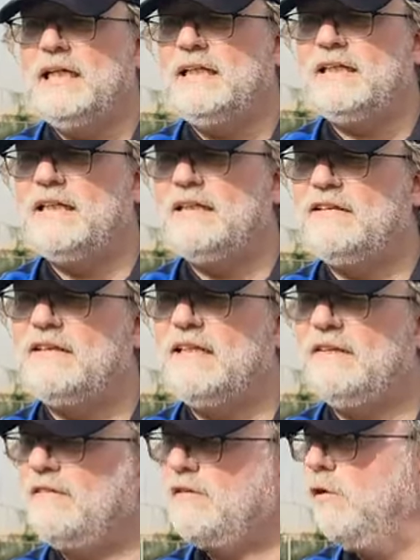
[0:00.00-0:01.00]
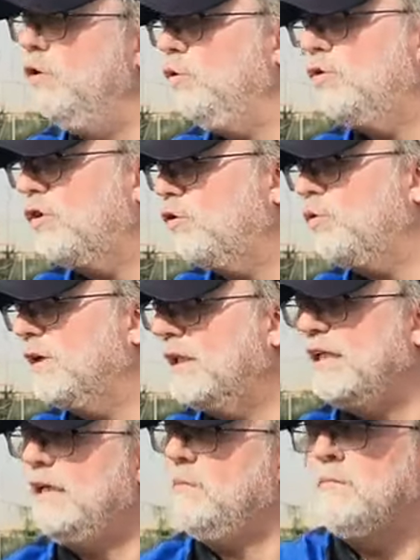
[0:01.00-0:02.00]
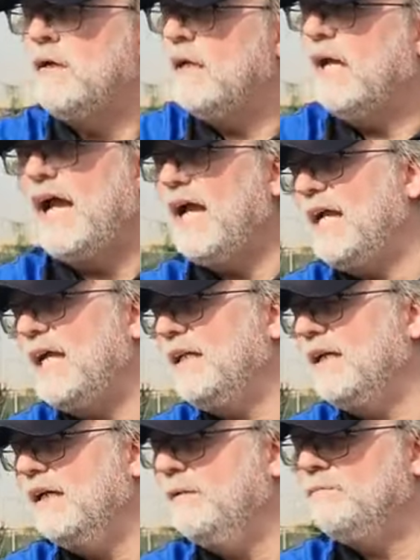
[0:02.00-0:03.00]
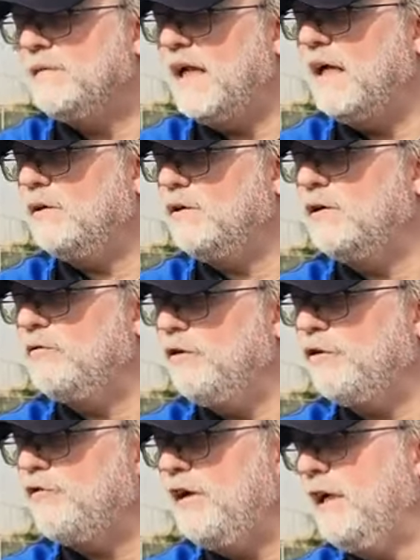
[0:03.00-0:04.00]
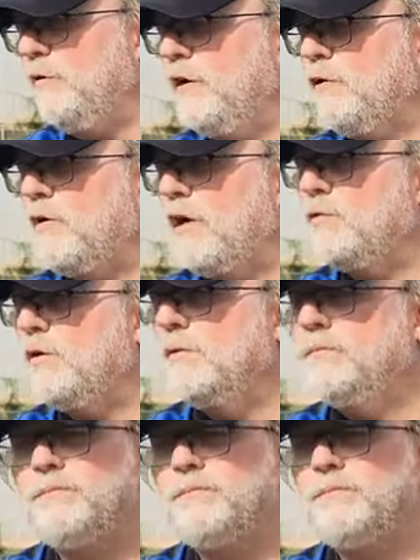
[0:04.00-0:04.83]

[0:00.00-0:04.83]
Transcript: it's glued to a team. And yeah, first training went quite well.